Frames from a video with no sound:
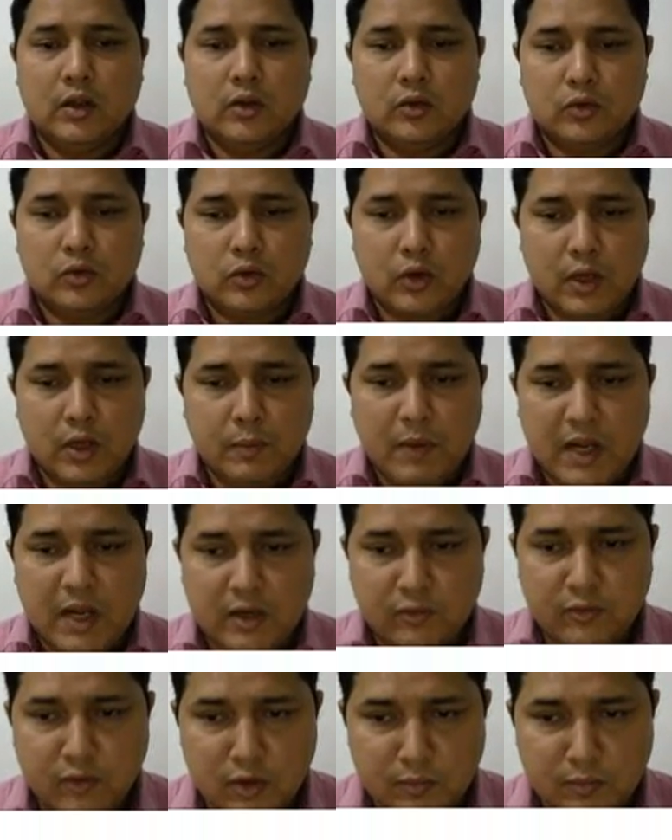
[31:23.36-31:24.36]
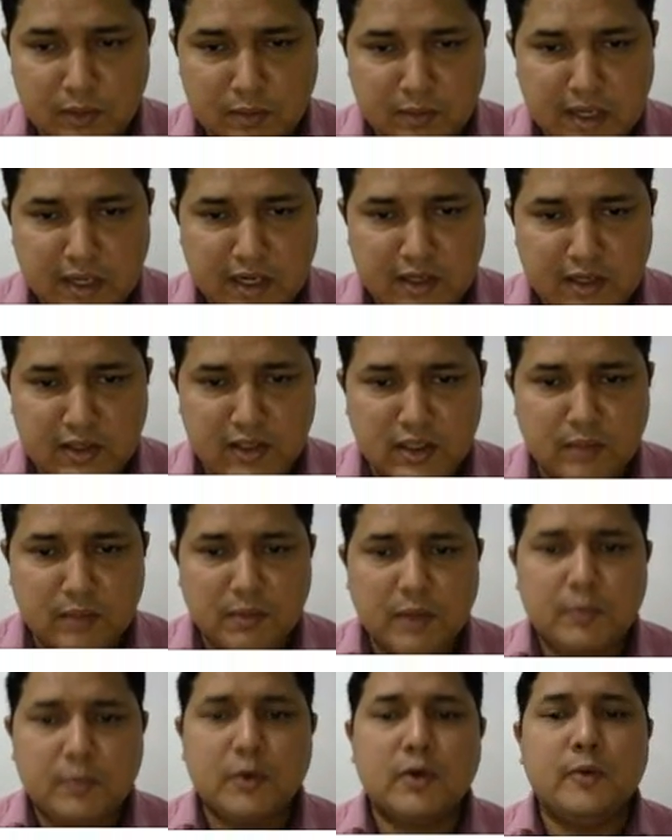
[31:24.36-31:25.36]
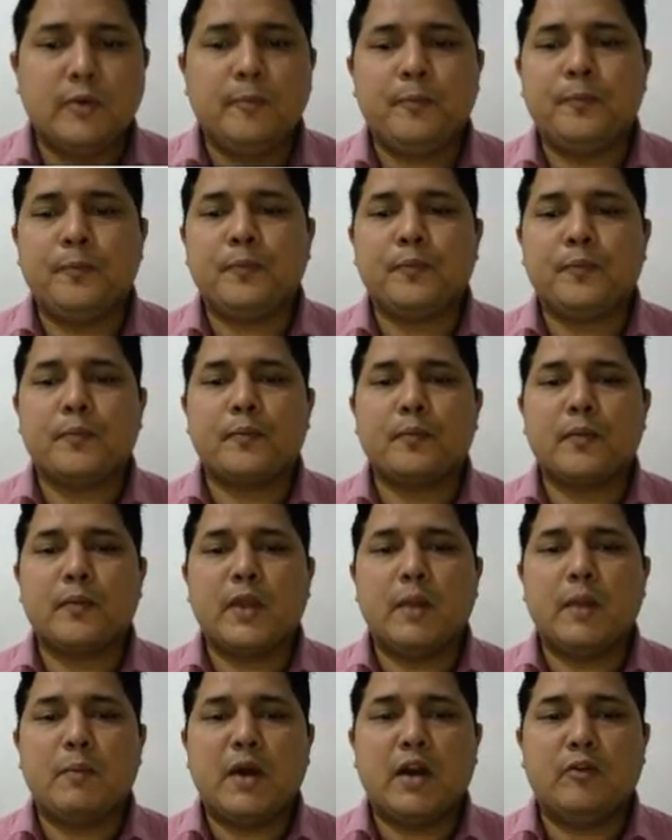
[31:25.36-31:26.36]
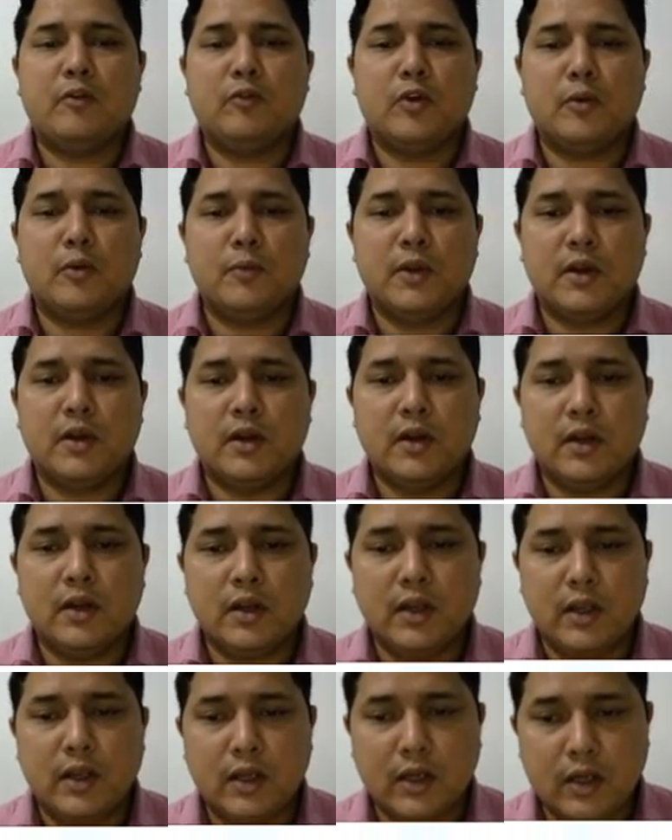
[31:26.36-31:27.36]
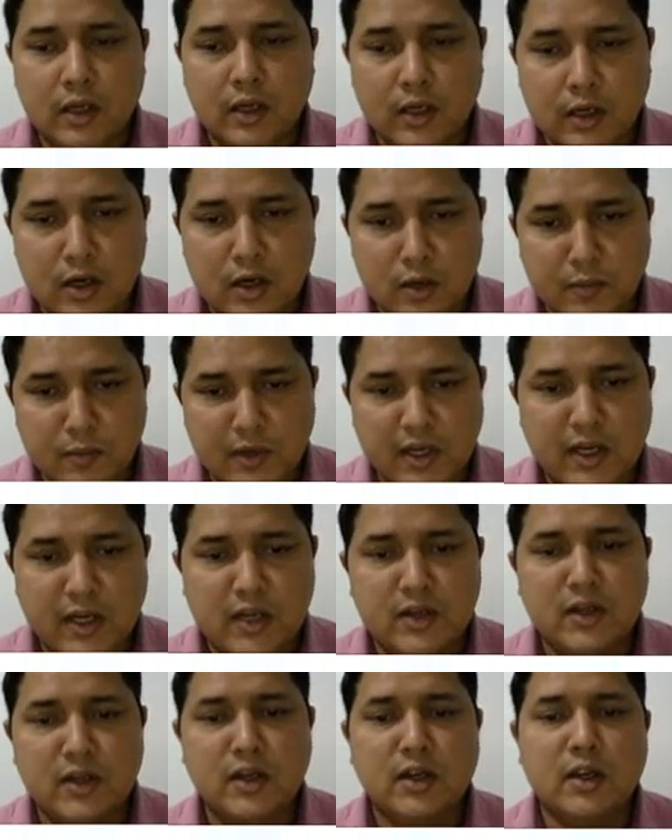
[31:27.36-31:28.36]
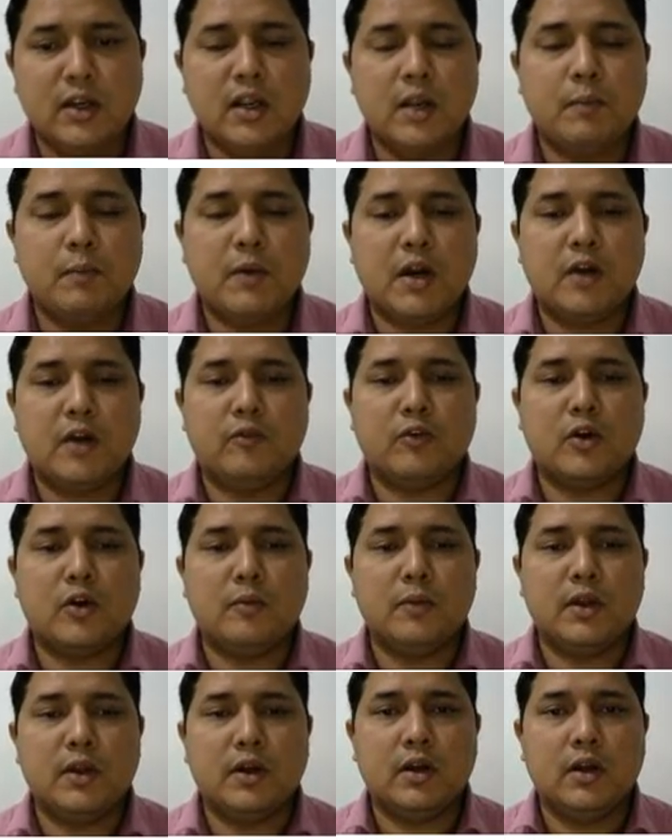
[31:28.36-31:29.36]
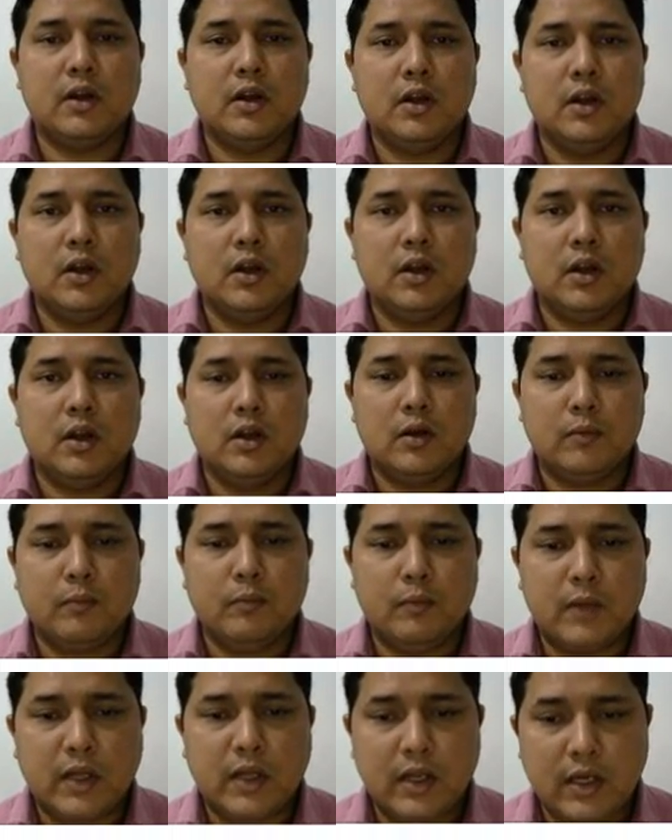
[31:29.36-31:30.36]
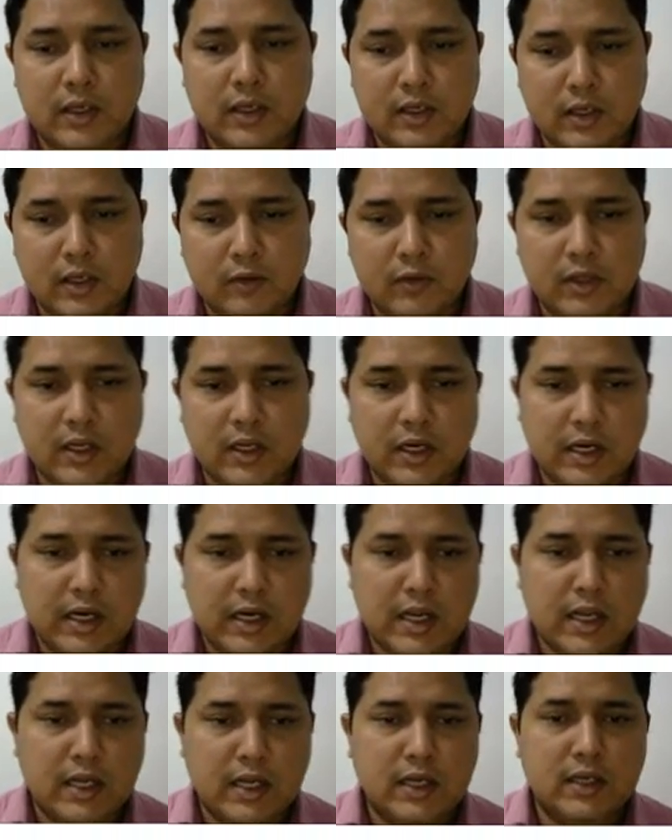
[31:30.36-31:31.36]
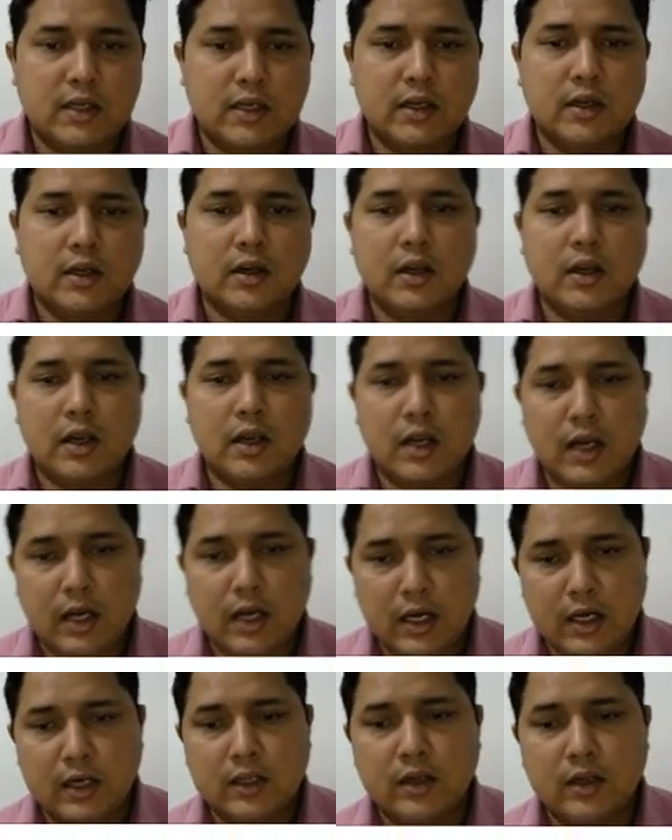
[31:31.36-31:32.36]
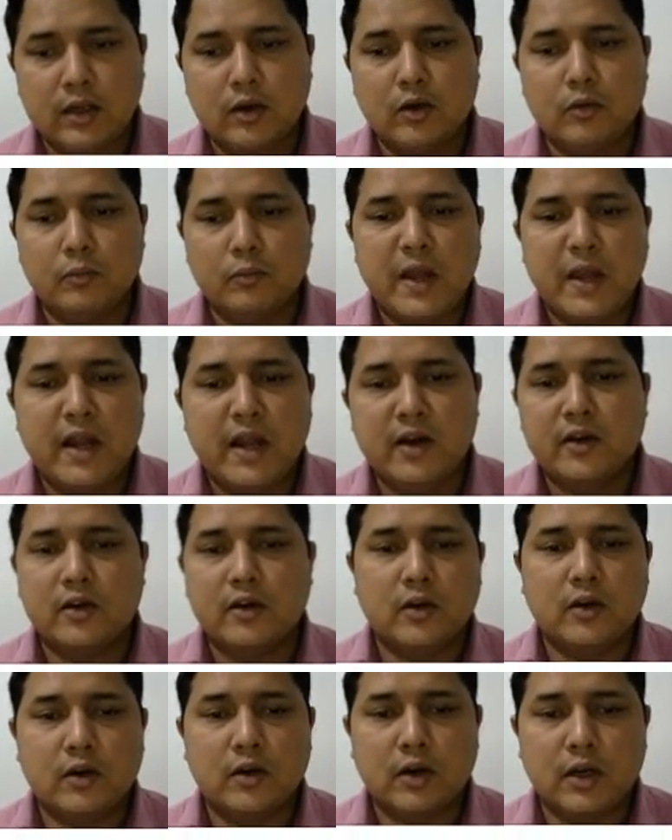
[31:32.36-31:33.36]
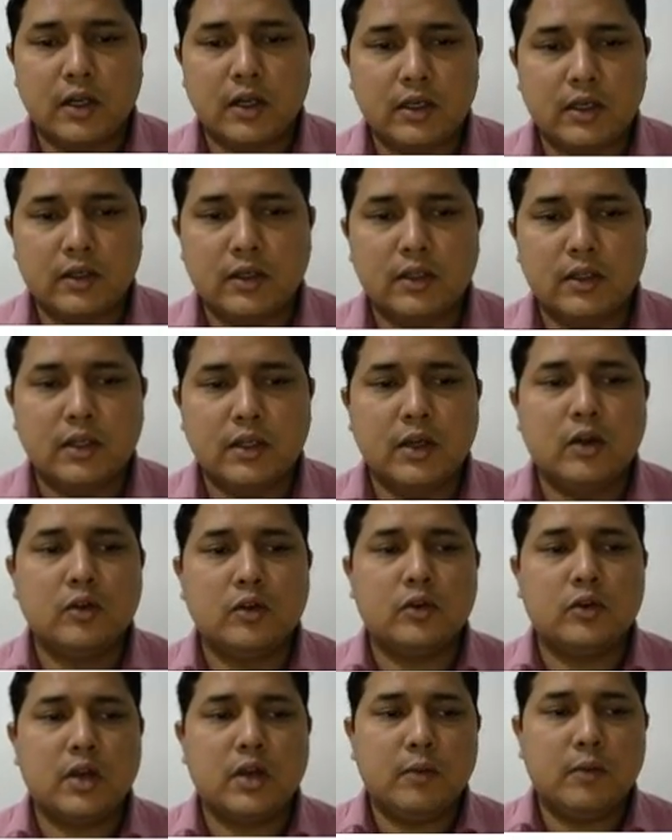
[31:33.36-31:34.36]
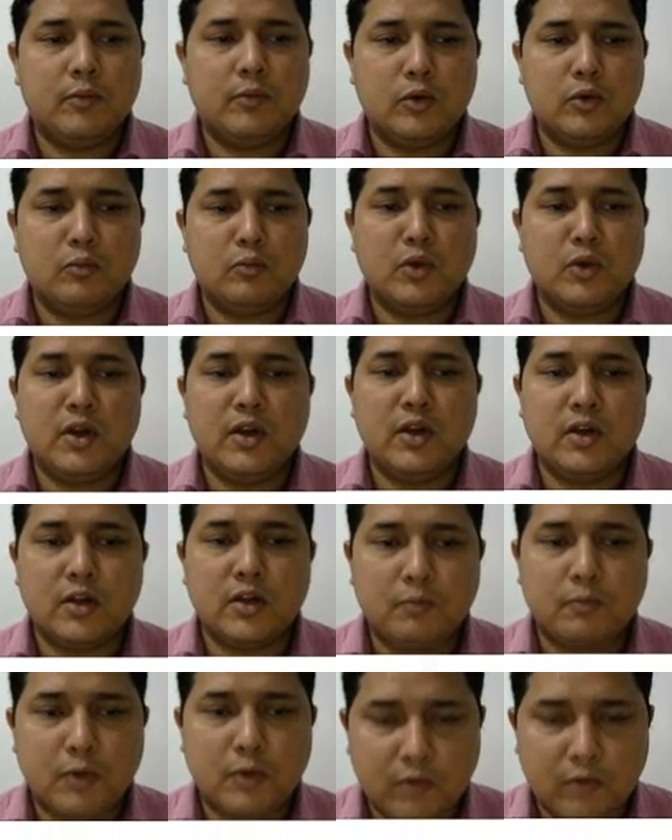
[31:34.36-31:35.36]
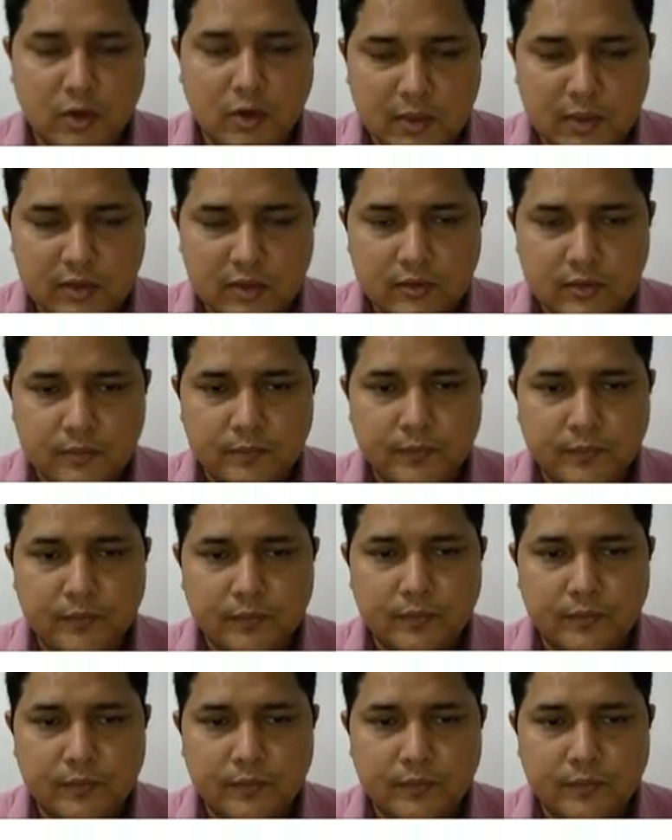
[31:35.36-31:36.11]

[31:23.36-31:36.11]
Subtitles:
So apart from the managing the people, apart from the communicating, apart from the managing with the client and the parent organization, they also have to monitor the performance,